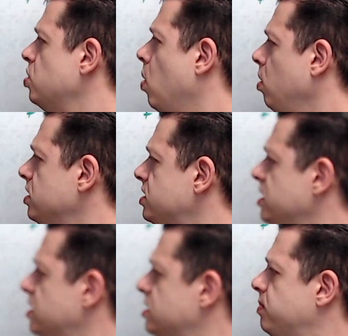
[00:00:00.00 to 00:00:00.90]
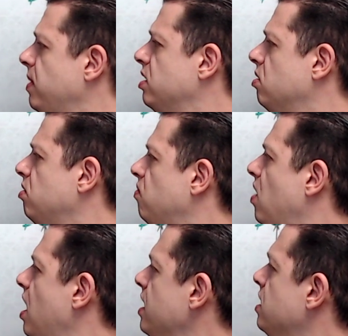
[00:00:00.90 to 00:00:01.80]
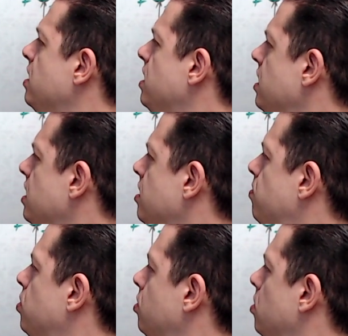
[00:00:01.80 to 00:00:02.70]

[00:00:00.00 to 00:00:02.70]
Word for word: all the signals depending on y, input,